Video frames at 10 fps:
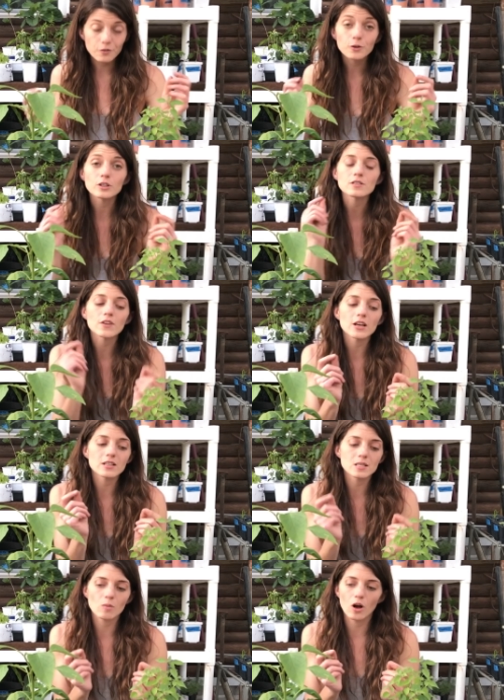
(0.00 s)
fruit is
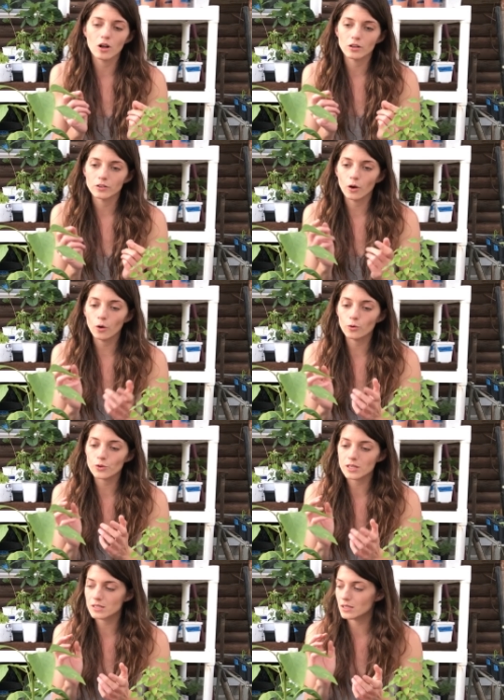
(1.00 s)
very small. The whole
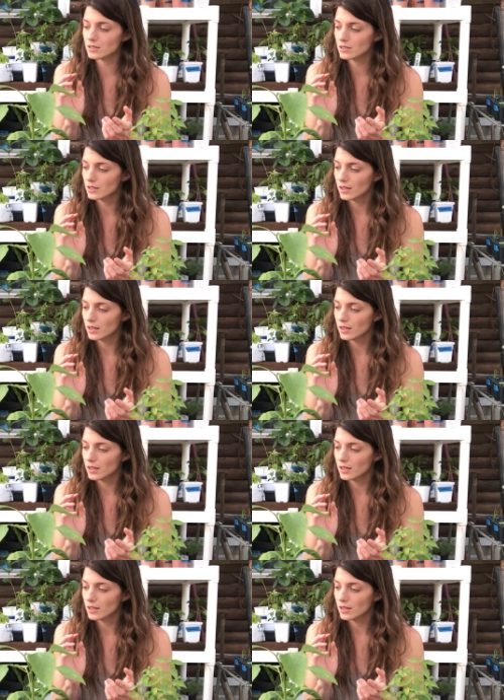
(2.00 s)
reason